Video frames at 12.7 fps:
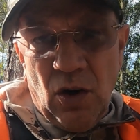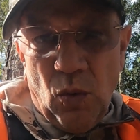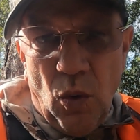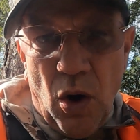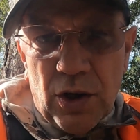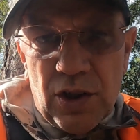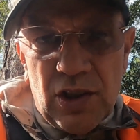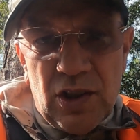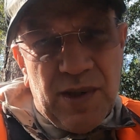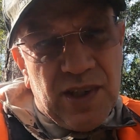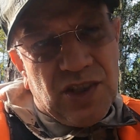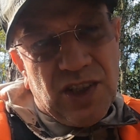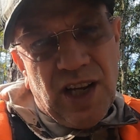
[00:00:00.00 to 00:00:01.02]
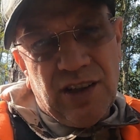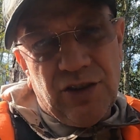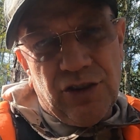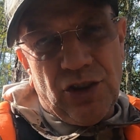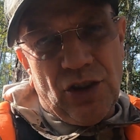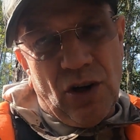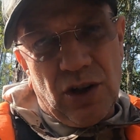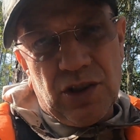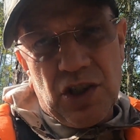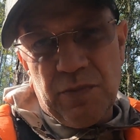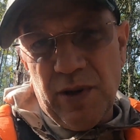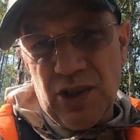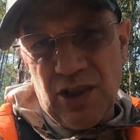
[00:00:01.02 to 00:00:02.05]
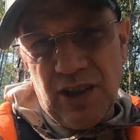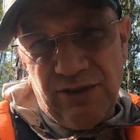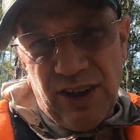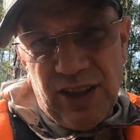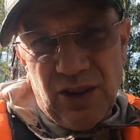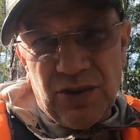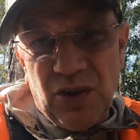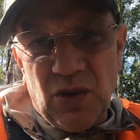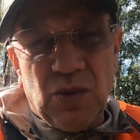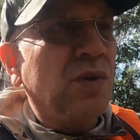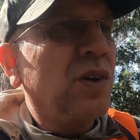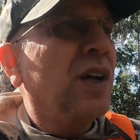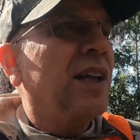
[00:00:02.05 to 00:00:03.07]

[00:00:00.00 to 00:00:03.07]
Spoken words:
walking to my stand in the dark, especially if I don't know,